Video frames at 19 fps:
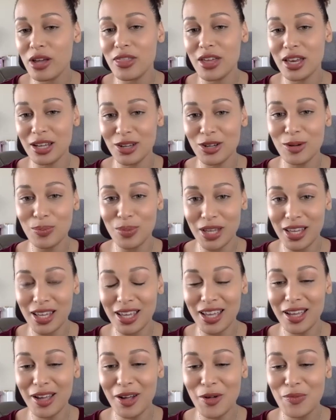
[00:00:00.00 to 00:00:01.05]
that it could
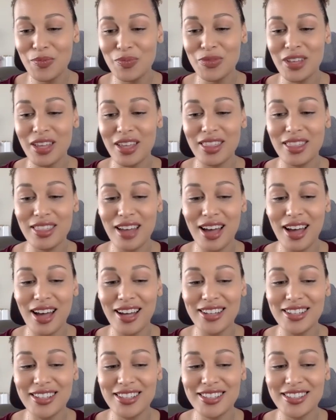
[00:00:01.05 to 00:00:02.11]
be,
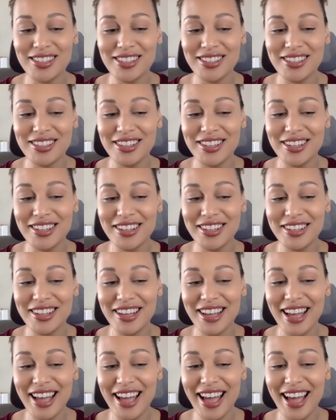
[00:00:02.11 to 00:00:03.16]
that
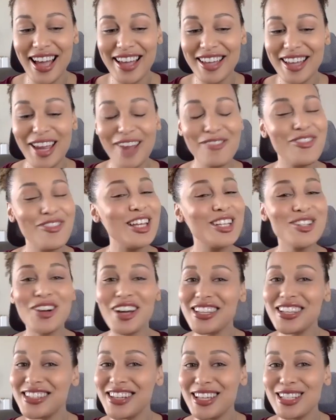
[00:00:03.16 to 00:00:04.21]
if they
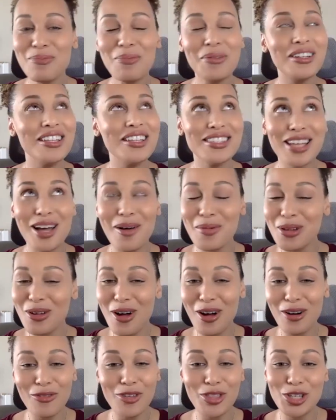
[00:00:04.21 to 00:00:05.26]
trust us, please come
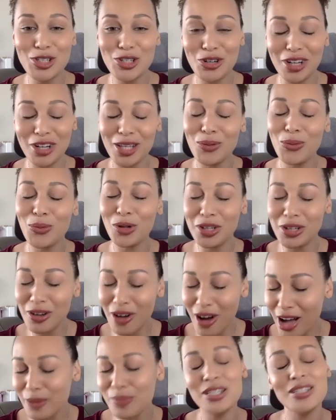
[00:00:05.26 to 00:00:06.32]
along for the journey. You will
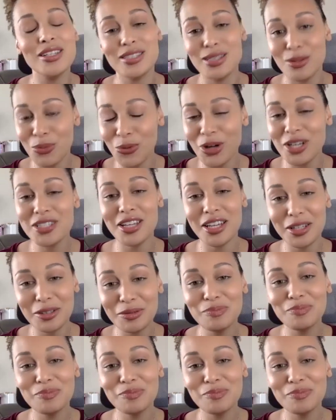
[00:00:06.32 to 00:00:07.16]
not be disappointed.